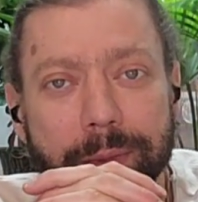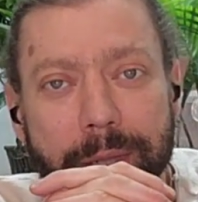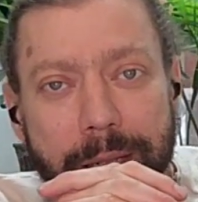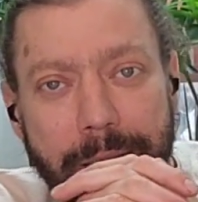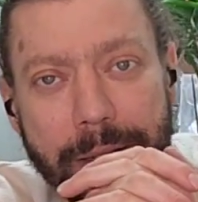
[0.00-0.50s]

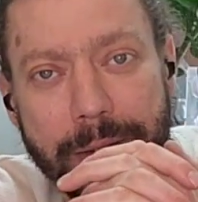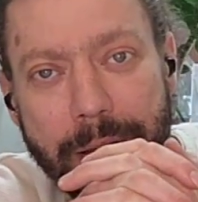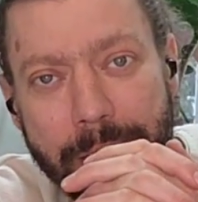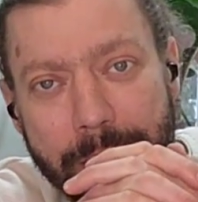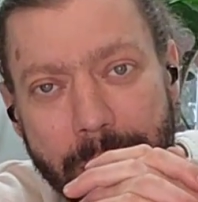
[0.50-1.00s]
And
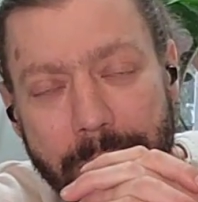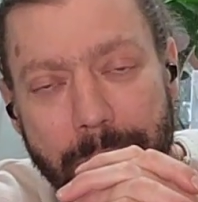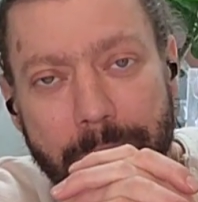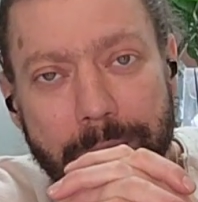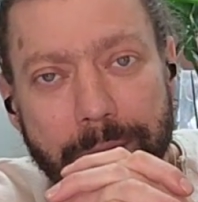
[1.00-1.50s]
it's
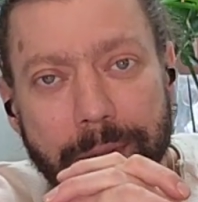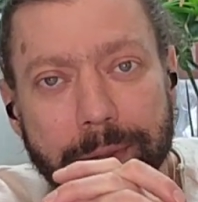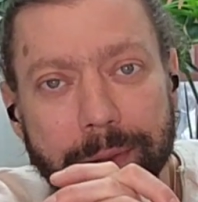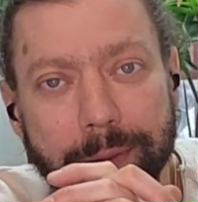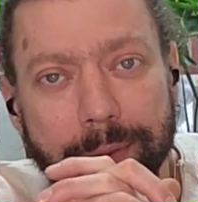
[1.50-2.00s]
not worth
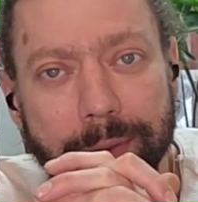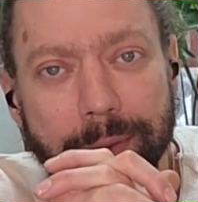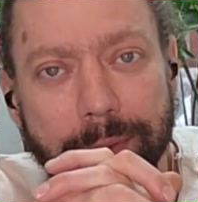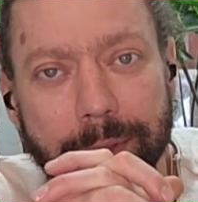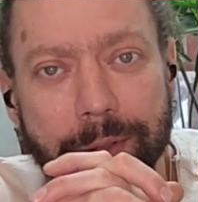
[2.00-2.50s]
it.
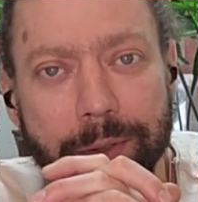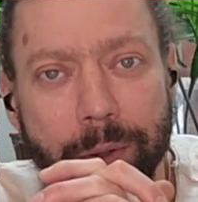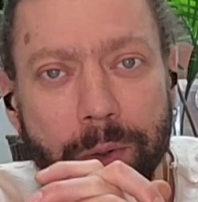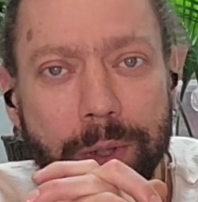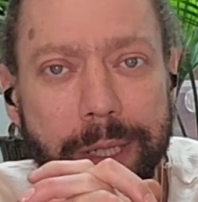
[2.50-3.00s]
It's a
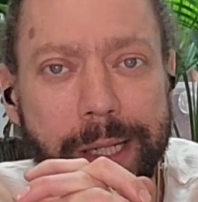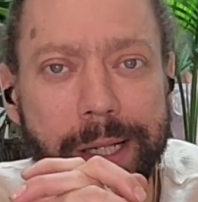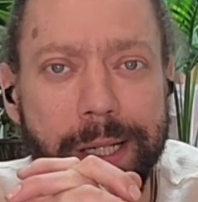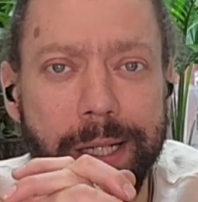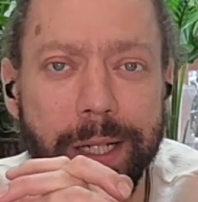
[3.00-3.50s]
totally
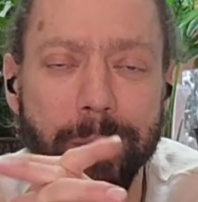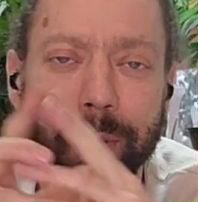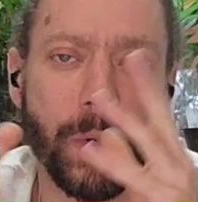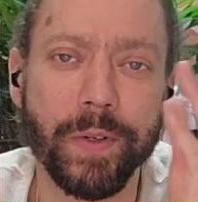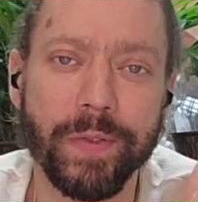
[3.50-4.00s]

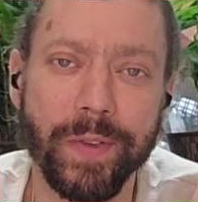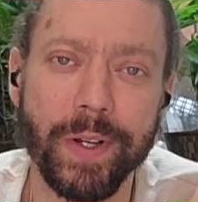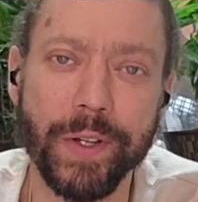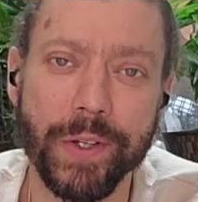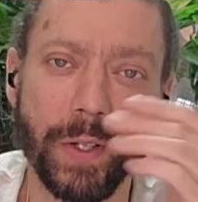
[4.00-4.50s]
important
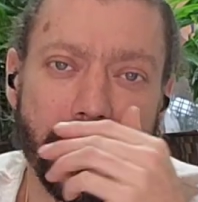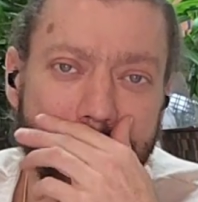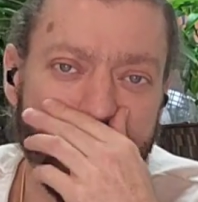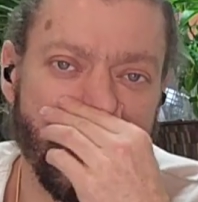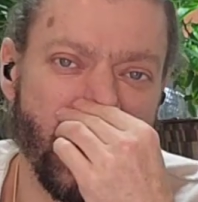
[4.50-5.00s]
function, and
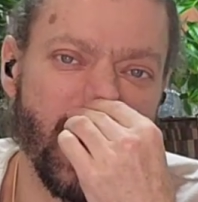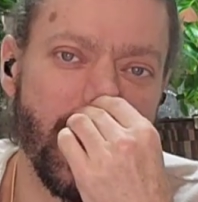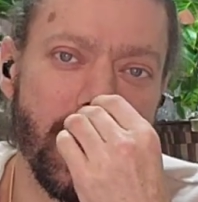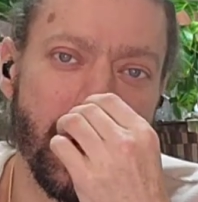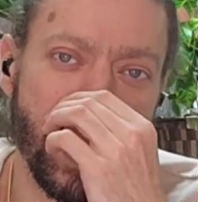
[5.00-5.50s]

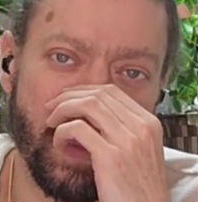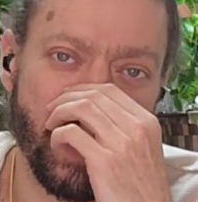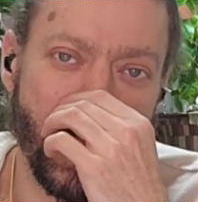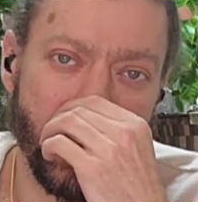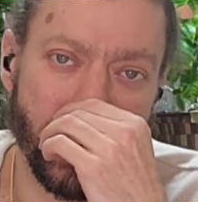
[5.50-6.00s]
therefore
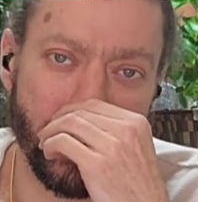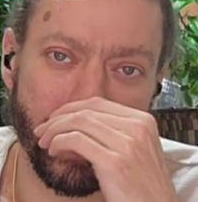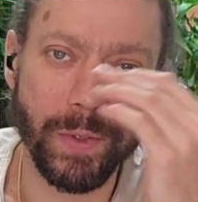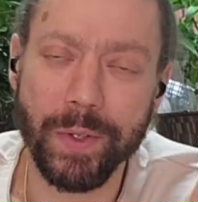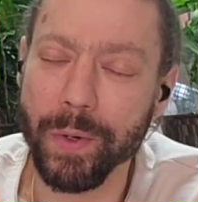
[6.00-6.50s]
most of
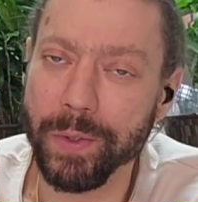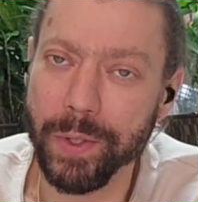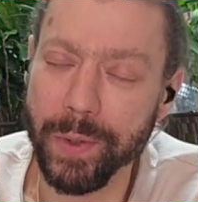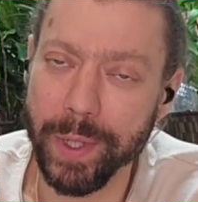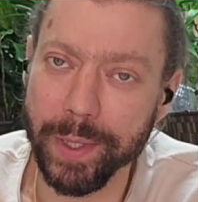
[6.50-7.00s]
you don't
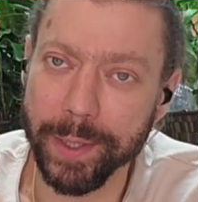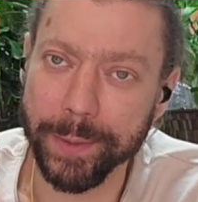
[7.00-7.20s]
do it.